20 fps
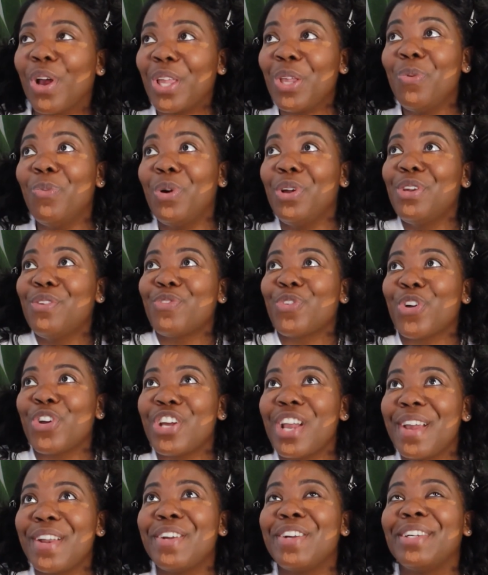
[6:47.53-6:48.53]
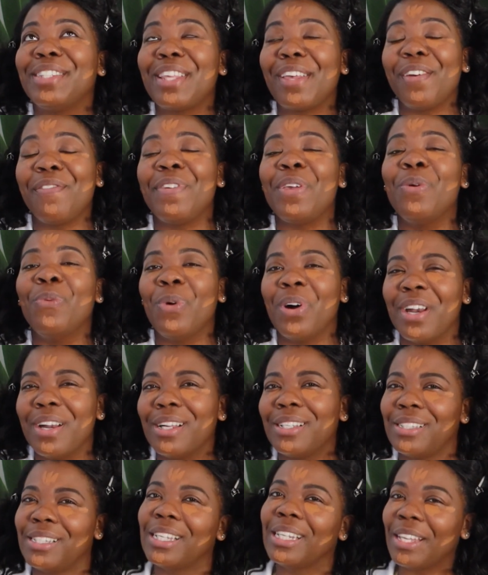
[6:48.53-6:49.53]
He wouldn't have created us if he
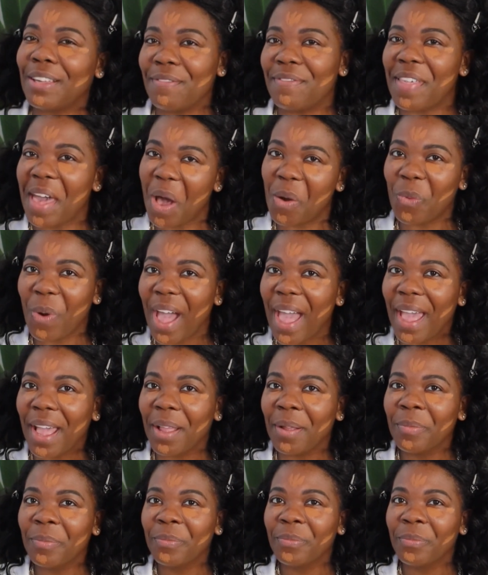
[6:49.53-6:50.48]
wanted us to live that way.